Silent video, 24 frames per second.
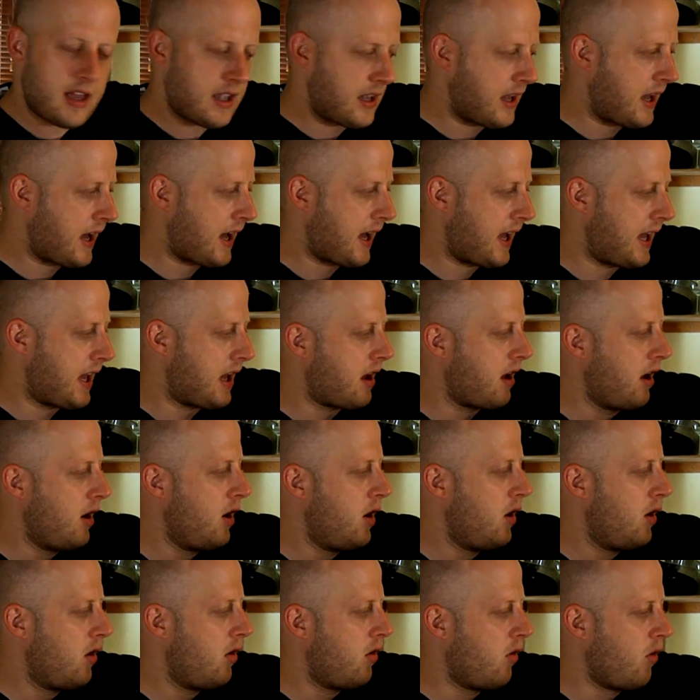cake,
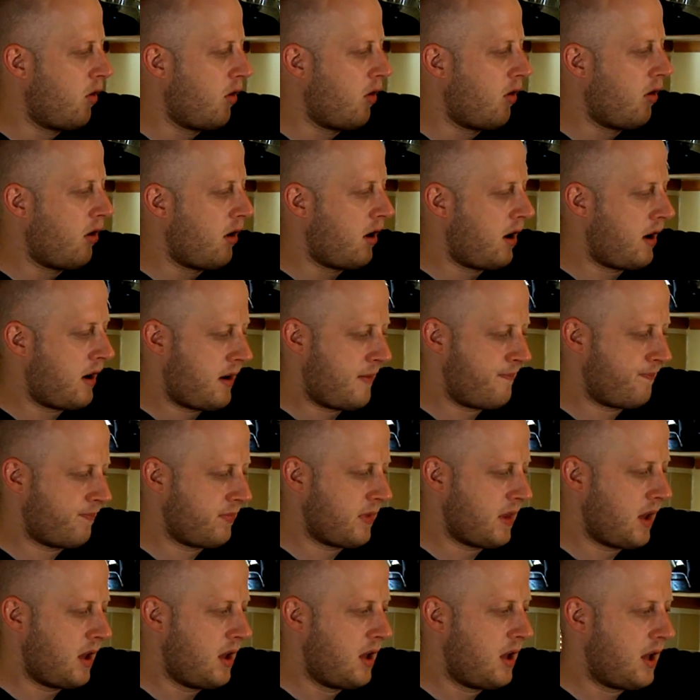or
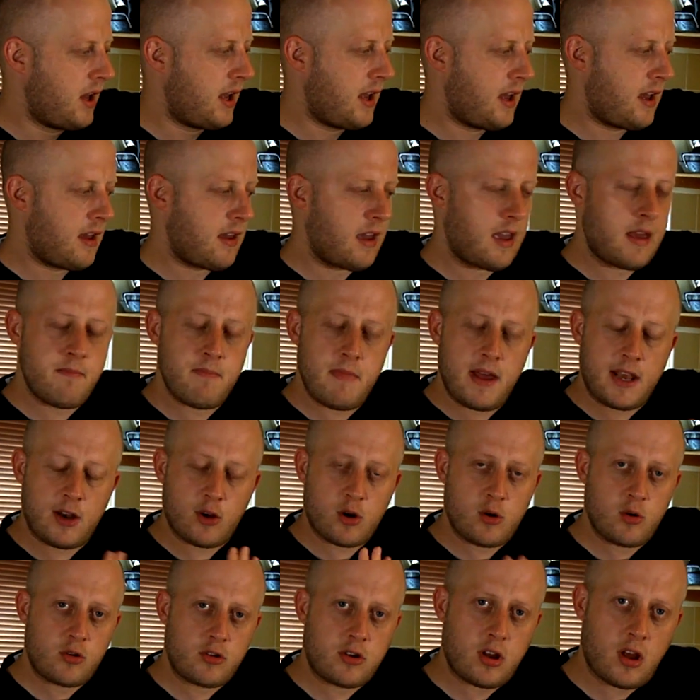in
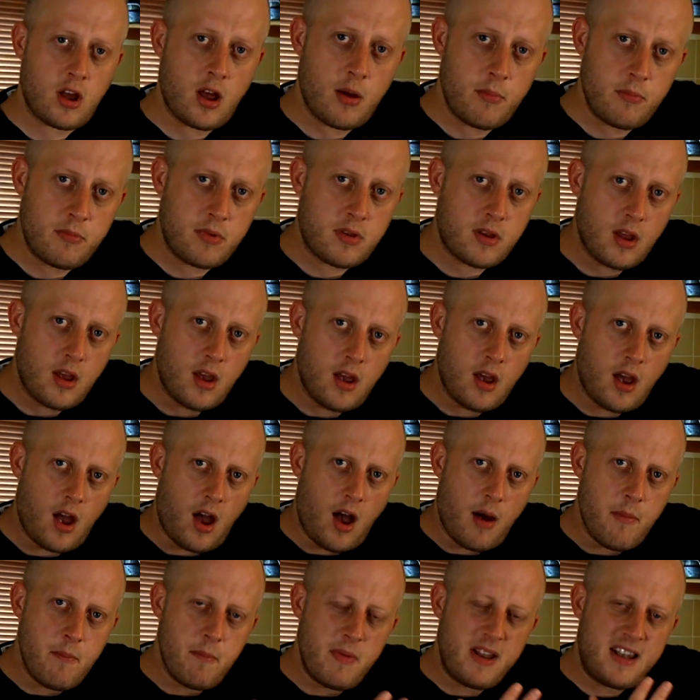medical terms,
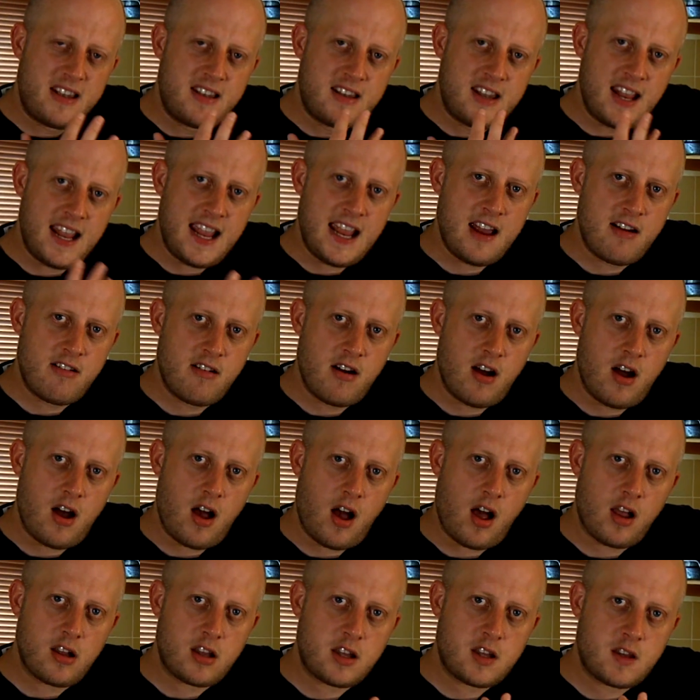a
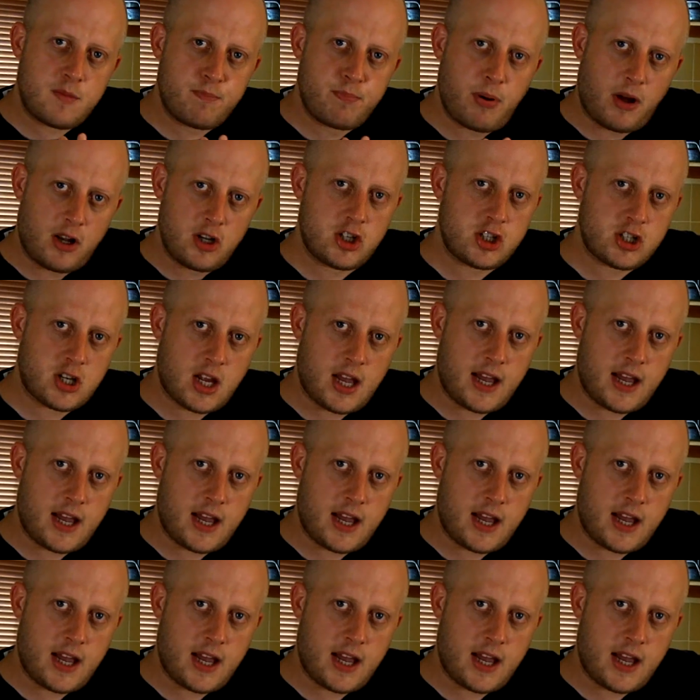Madeira sponge